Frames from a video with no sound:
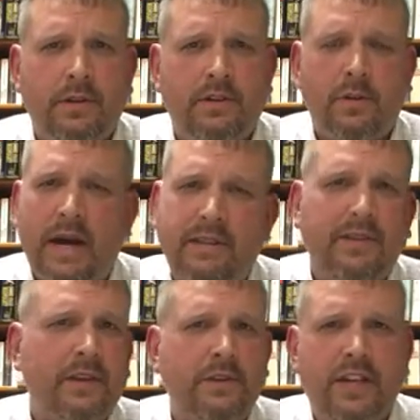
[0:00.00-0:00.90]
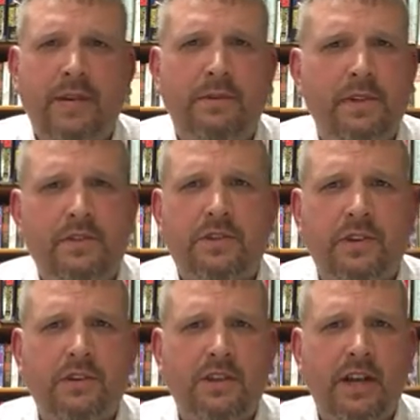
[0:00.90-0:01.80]
So at the dinner table this
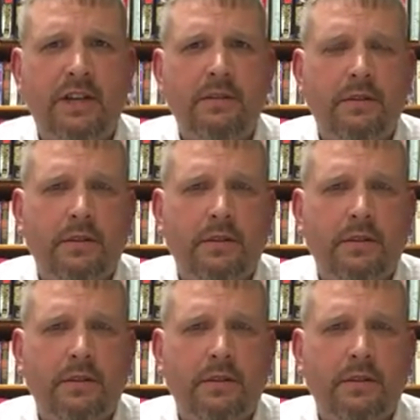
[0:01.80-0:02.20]
Thursday,